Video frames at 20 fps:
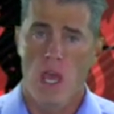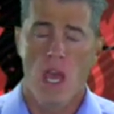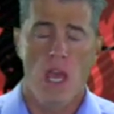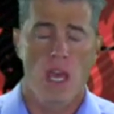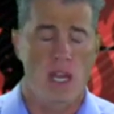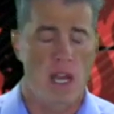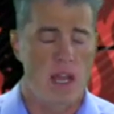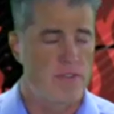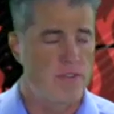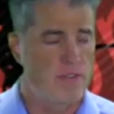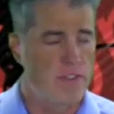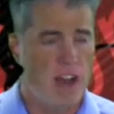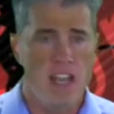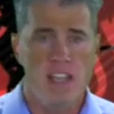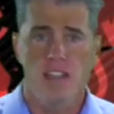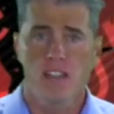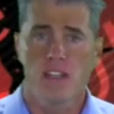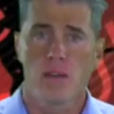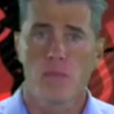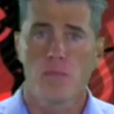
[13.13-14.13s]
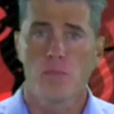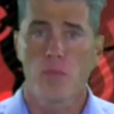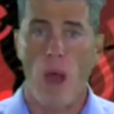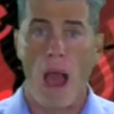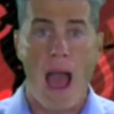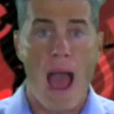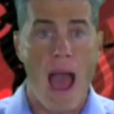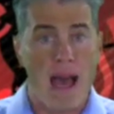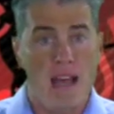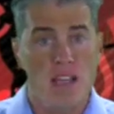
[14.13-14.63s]
And I find that it
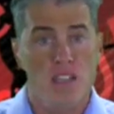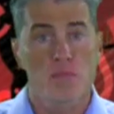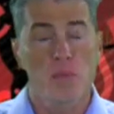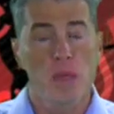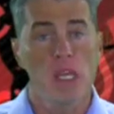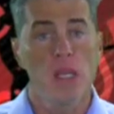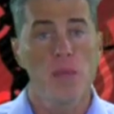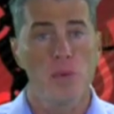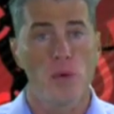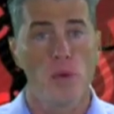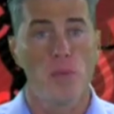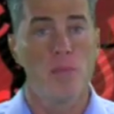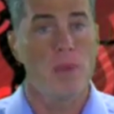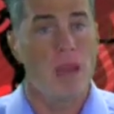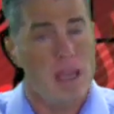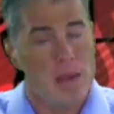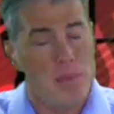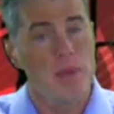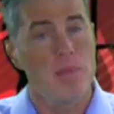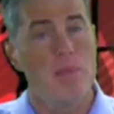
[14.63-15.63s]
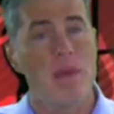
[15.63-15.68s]
has people maybe